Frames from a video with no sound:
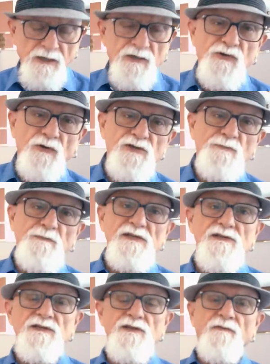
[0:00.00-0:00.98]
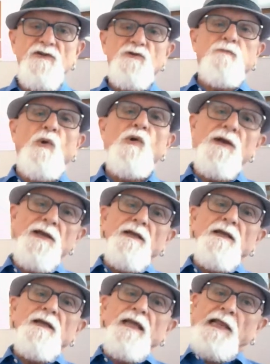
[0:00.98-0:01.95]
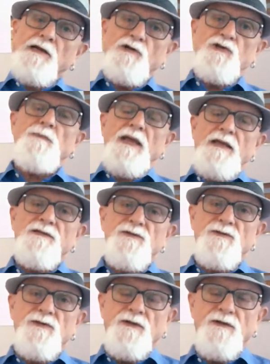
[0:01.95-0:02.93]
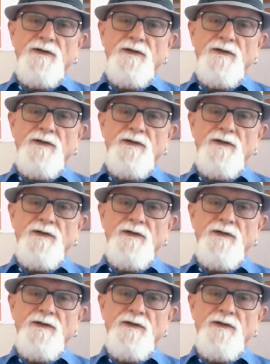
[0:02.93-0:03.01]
So this business of exploring inner space